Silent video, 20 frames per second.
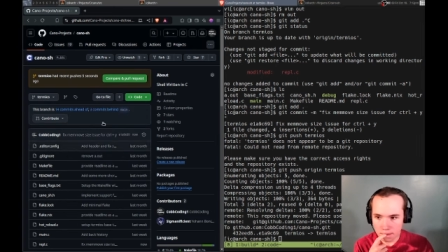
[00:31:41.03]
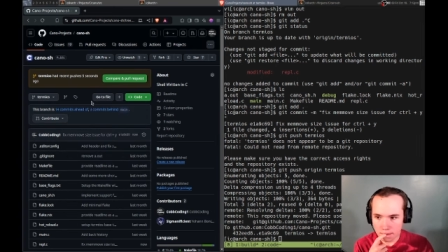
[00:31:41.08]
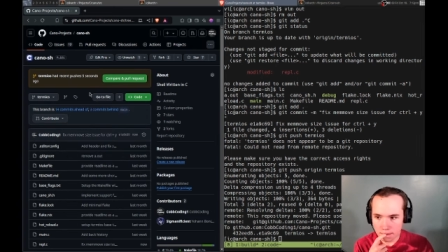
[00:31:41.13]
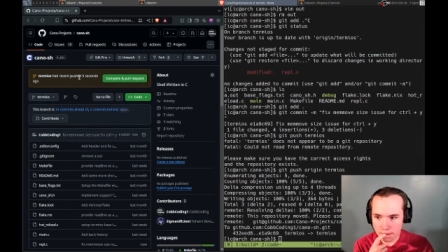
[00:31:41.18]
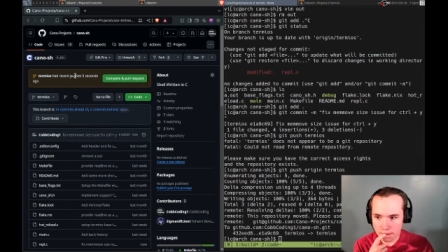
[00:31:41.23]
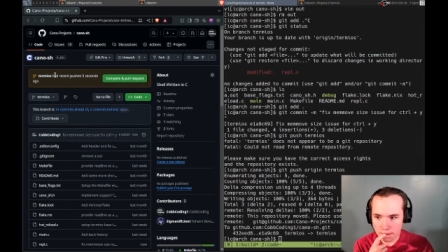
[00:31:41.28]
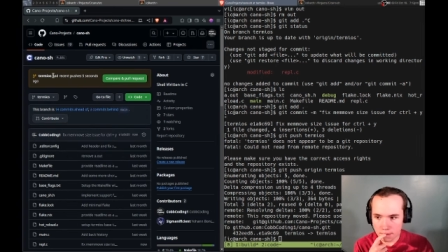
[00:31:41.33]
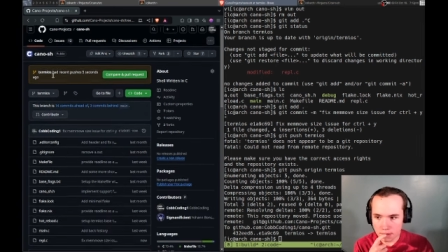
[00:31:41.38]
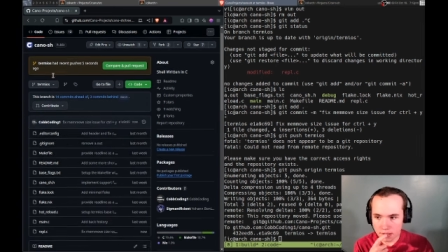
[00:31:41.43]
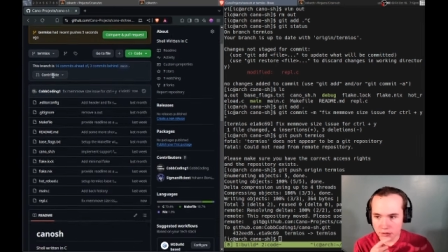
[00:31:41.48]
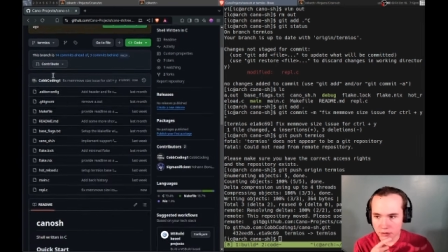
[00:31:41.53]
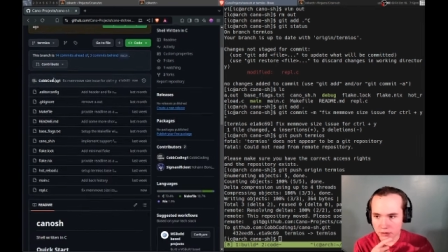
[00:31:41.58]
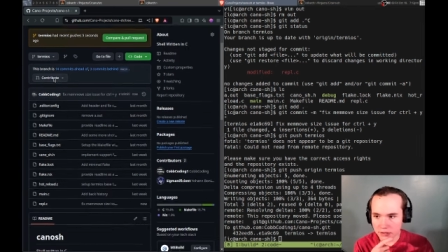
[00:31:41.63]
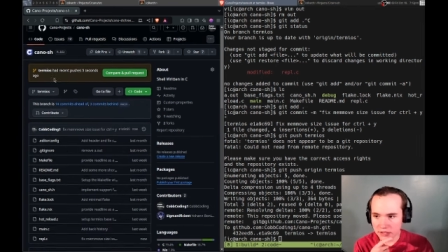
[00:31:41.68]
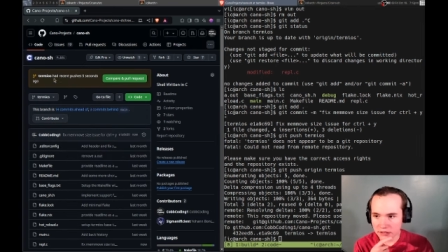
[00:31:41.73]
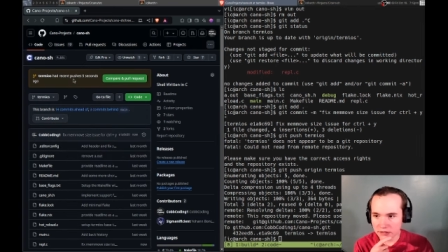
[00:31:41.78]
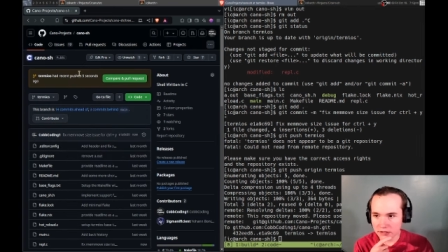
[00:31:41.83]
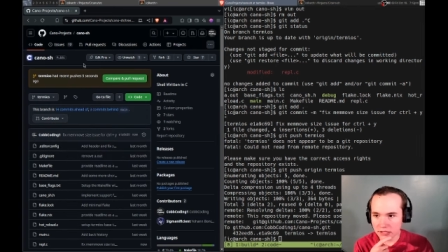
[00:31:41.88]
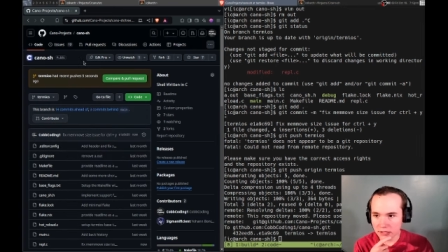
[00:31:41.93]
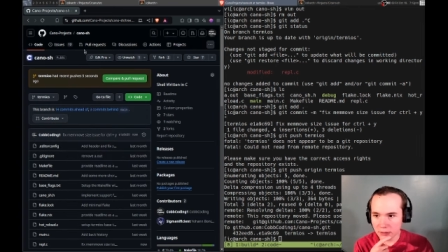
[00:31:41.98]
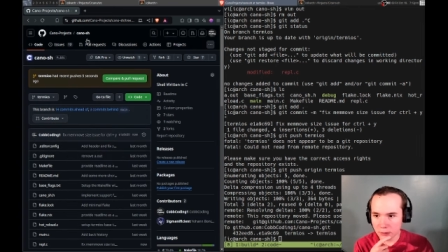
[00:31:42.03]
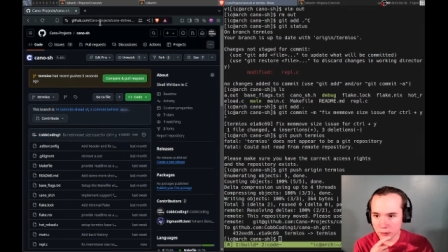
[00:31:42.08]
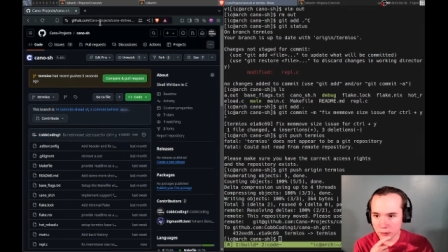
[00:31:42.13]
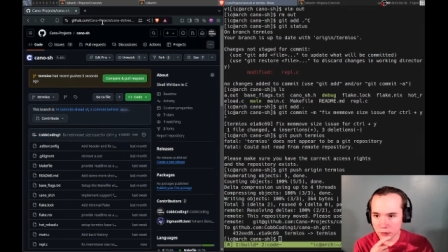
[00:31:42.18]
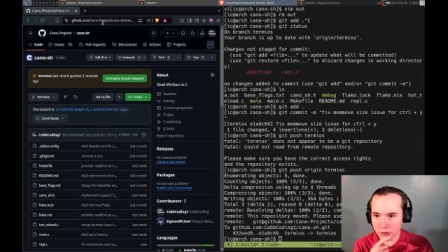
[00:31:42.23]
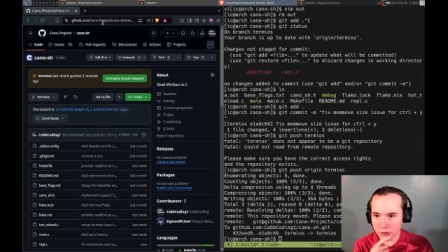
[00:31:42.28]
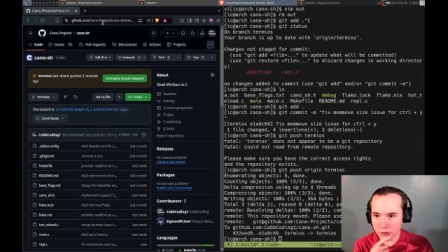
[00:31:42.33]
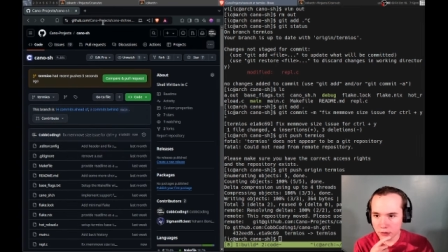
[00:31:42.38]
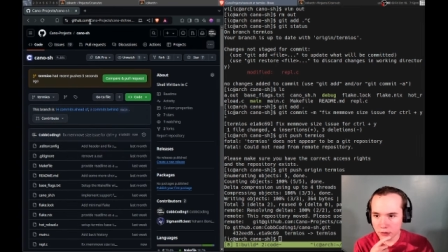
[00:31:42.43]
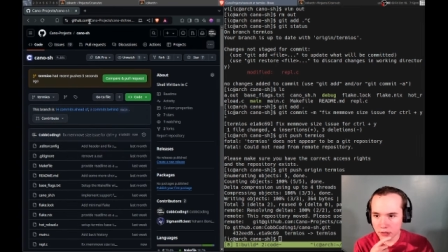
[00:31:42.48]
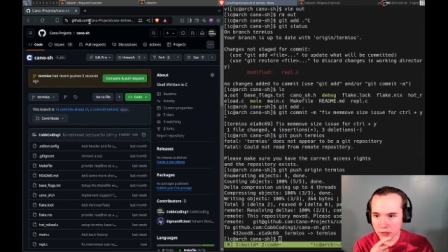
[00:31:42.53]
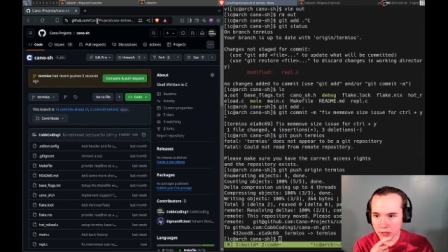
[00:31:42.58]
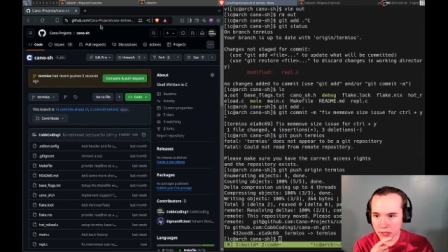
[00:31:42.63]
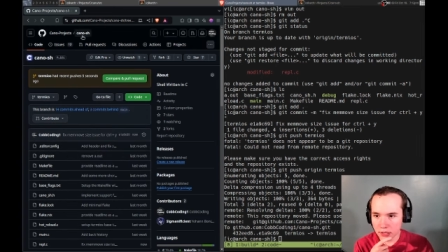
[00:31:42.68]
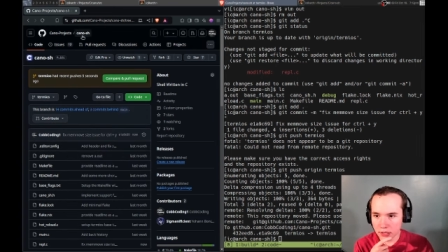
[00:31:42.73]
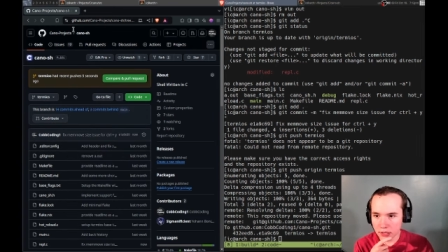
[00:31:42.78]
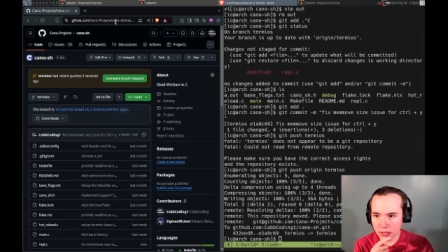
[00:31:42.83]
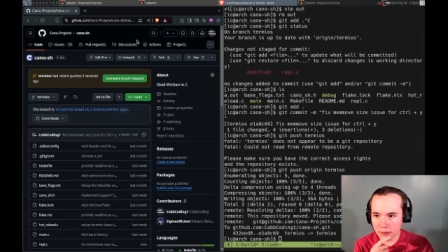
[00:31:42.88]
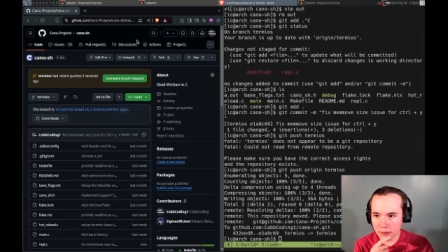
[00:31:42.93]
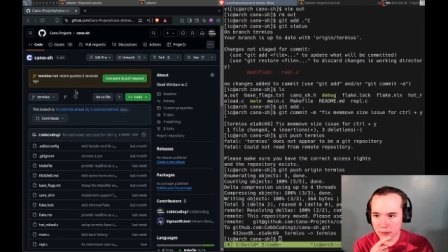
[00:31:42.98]
Alright, so it still did work.
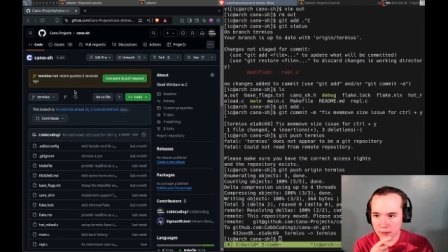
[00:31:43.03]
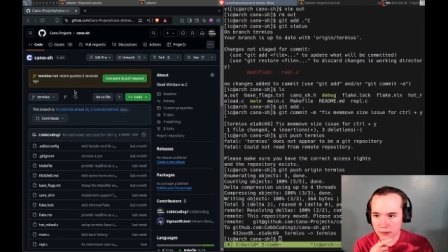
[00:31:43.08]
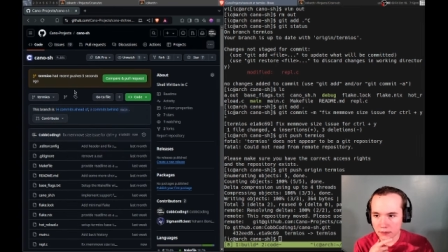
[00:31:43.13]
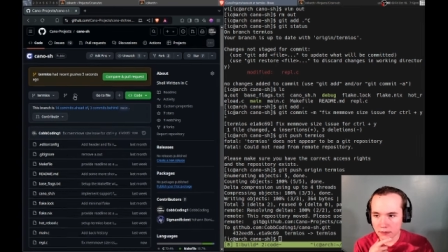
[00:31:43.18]
Even